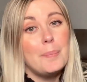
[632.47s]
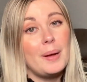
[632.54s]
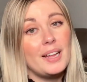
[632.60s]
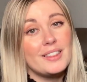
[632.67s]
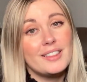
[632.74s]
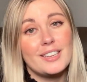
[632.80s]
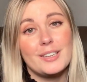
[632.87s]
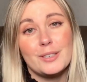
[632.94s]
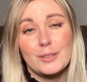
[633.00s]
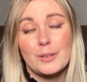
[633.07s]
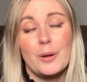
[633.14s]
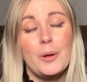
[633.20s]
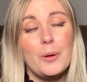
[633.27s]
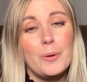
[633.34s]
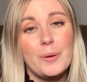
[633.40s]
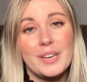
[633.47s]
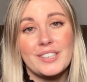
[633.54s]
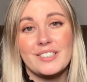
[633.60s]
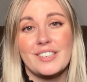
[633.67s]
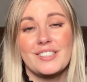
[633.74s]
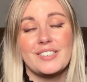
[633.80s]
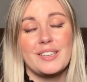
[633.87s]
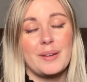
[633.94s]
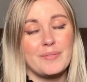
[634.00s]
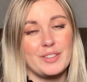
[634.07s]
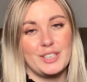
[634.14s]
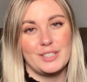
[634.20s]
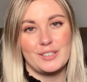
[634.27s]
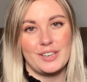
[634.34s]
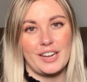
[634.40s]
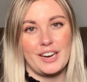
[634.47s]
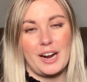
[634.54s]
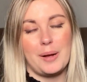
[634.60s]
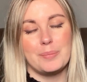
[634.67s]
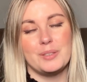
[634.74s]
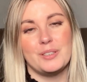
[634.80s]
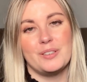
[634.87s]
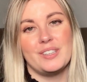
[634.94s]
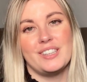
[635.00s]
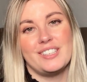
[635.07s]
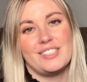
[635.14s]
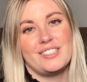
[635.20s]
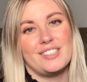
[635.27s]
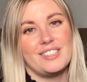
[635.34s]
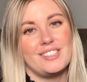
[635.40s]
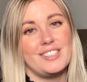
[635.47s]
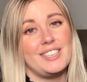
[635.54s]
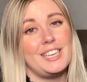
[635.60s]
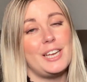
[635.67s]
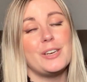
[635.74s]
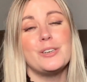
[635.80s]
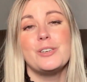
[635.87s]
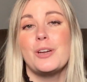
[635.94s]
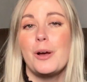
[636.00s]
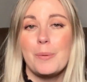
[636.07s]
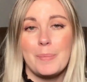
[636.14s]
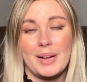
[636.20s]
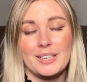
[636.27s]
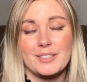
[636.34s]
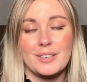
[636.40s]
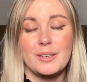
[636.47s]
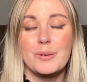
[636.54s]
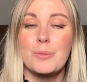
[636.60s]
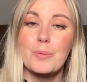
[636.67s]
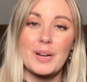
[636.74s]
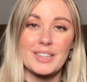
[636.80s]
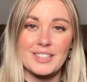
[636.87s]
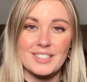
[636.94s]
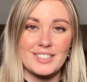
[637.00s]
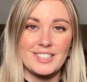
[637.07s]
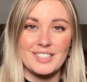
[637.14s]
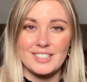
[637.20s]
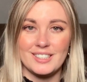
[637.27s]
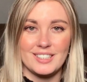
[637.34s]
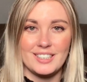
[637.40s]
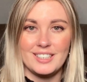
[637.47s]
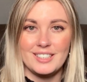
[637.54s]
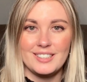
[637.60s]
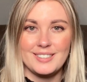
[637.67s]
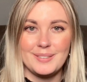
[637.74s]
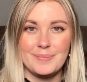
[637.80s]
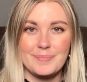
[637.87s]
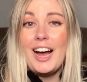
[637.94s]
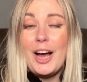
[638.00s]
but there's always something to get up to in the city no matter what the season is.